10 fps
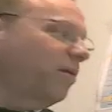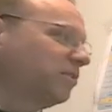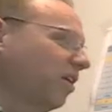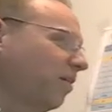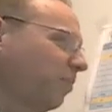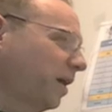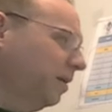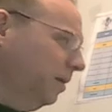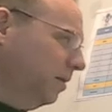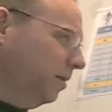I was off by
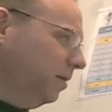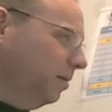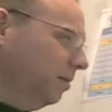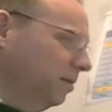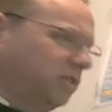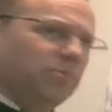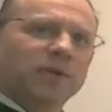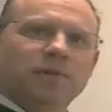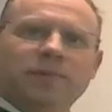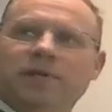2
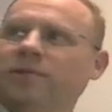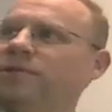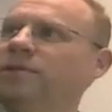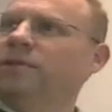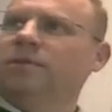millimeters.